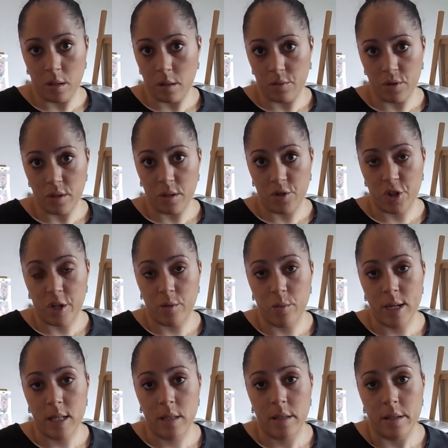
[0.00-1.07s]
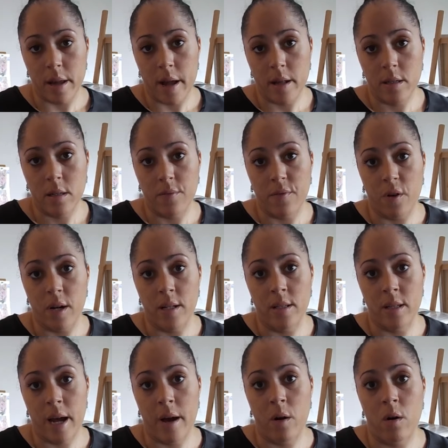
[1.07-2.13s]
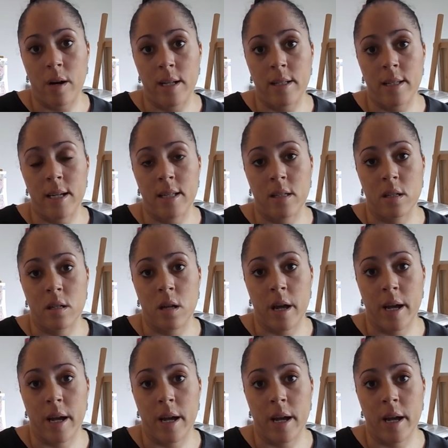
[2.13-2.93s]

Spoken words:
just the general internet to find out ideas and